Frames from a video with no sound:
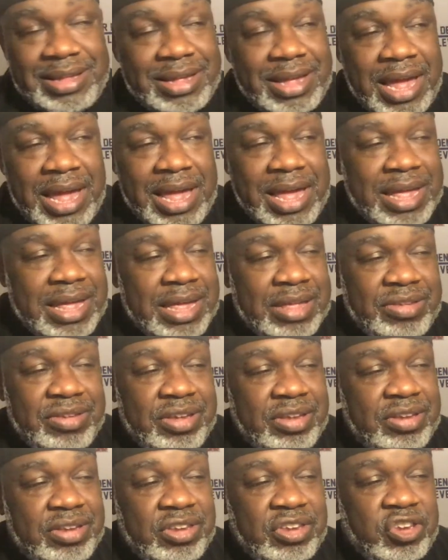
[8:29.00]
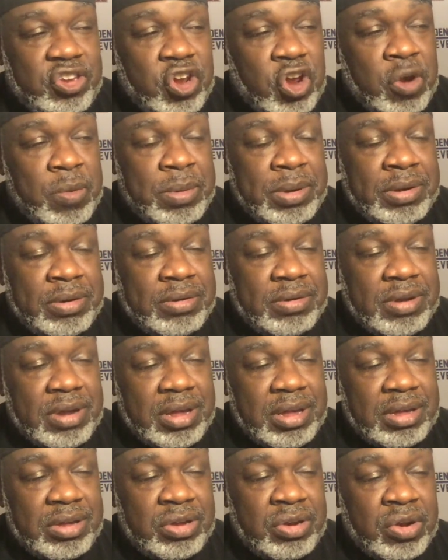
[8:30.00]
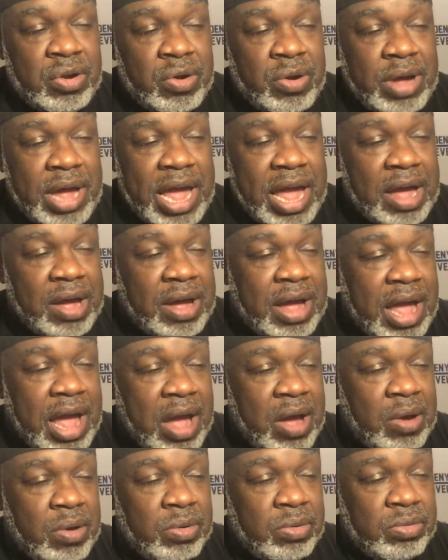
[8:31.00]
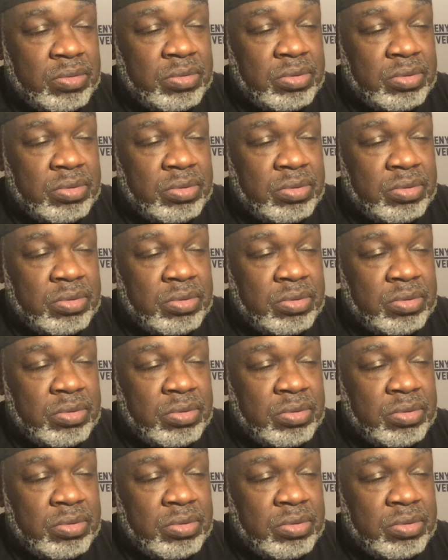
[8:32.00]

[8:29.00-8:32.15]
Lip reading: It's just disturbing, how